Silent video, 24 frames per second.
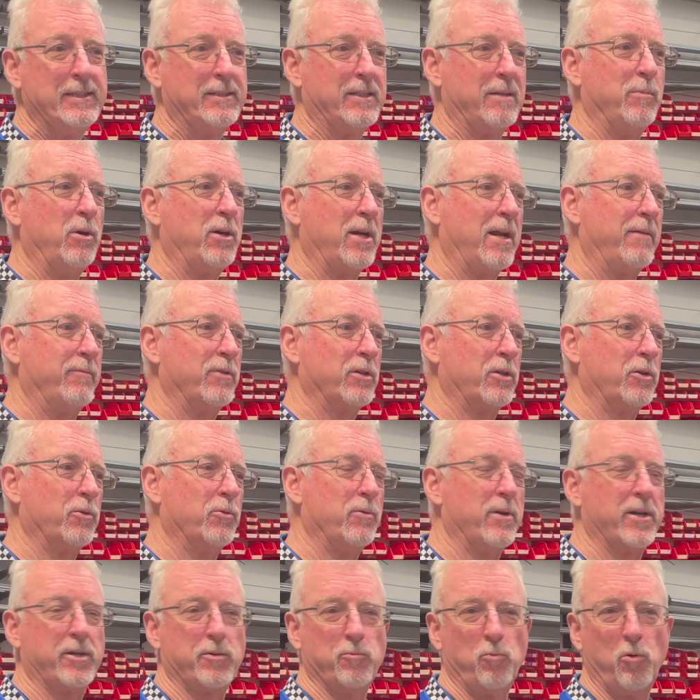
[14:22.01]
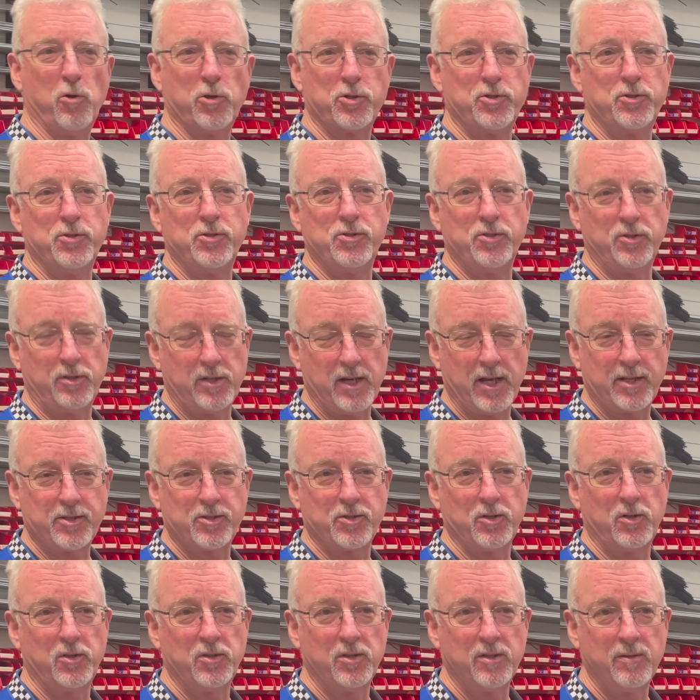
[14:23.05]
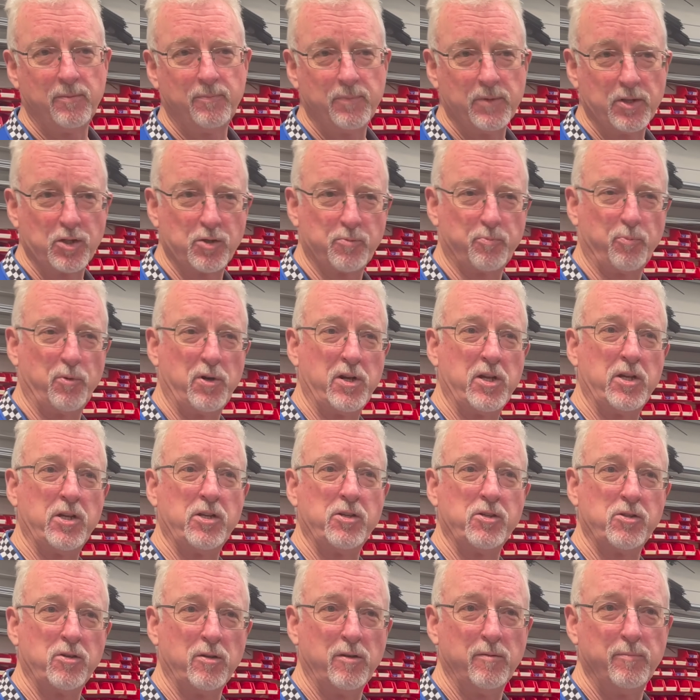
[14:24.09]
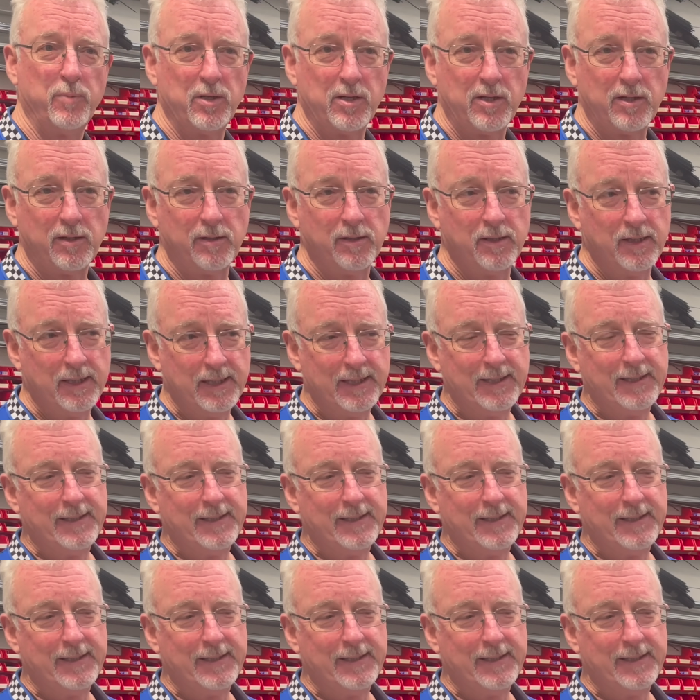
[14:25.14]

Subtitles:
they might have the correct washers and nuts on them, the springs are being